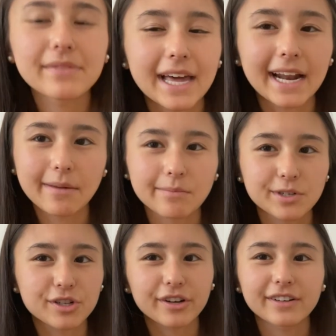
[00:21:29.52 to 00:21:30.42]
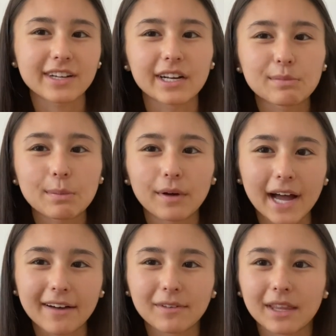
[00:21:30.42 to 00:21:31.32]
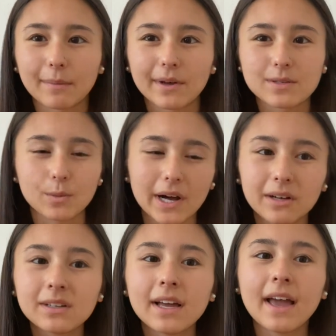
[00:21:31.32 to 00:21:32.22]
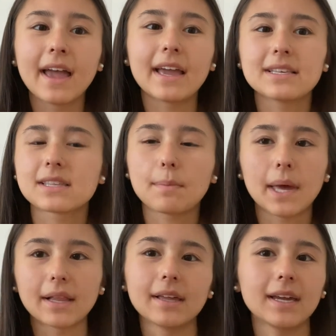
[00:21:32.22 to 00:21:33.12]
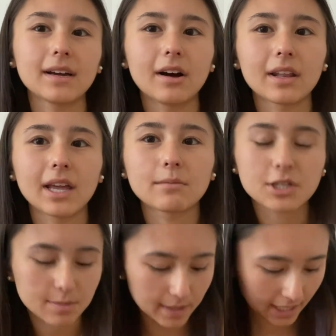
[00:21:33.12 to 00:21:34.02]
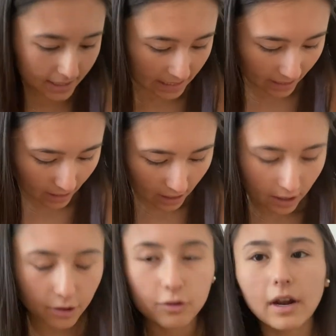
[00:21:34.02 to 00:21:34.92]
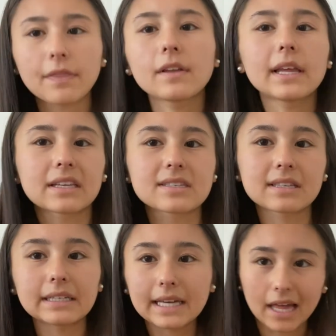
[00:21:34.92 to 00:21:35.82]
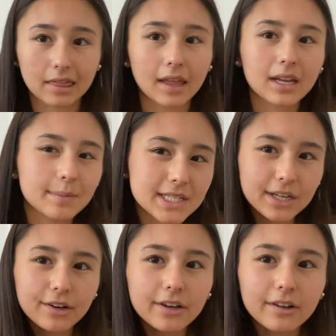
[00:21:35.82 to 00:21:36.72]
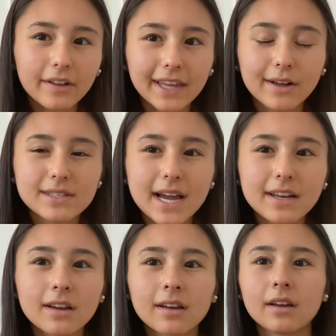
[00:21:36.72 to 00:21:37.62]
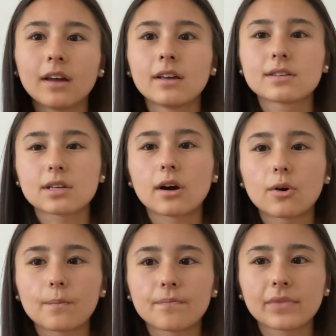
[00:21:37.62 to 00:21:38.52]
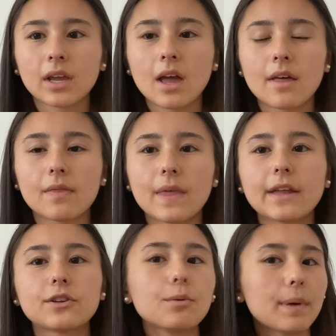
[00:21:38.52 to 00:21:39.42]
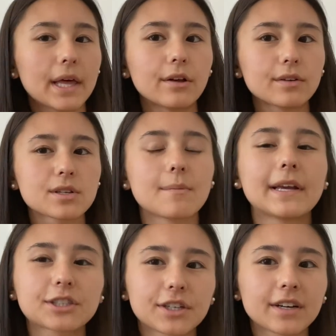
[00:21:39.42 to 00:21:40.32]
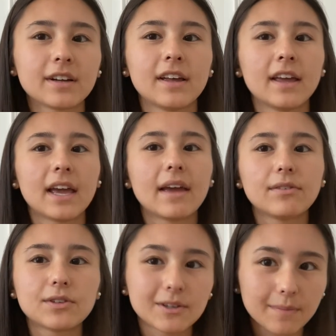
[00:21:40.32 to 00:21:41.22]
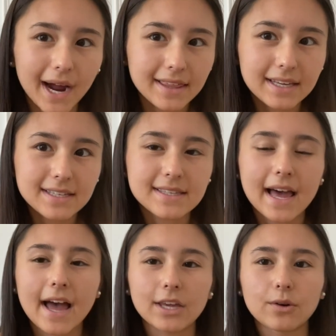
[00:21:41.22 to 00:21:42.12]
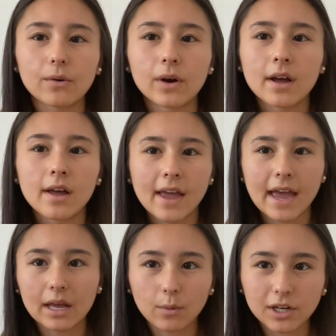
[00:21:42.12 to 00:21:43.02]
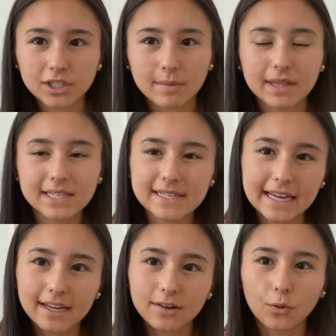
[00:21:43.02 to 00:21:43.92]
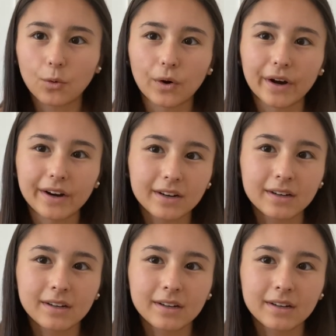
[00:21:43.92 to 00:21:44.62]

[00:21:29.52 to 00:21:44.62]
that I'm sure a ton of people have with them as well is the pilling on them just because they're not the like sleek athletic material on the outside. So they do pill. So make sure if you do buy these that you hand wash them in the sink or